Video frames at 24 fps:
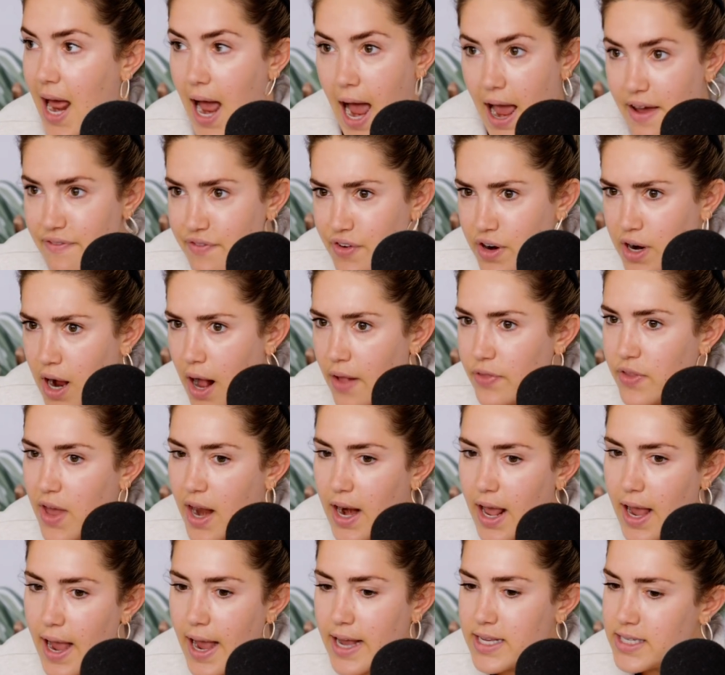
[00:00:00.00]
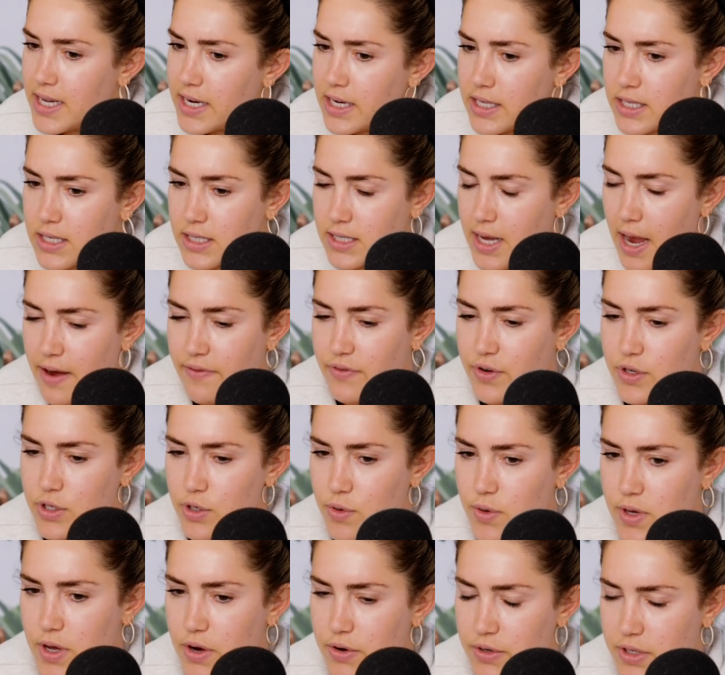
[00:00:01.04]
I forgot that. I dated this guy for 2
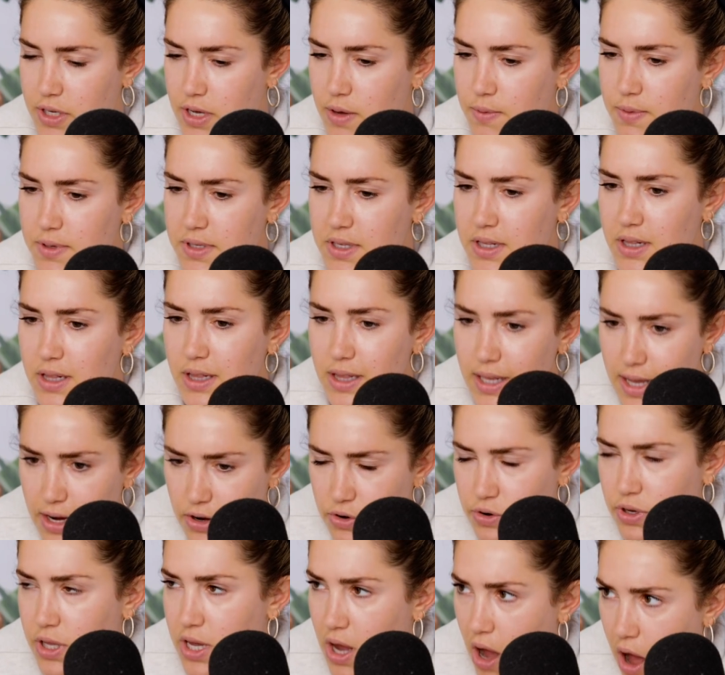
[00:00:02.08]
years. He was literally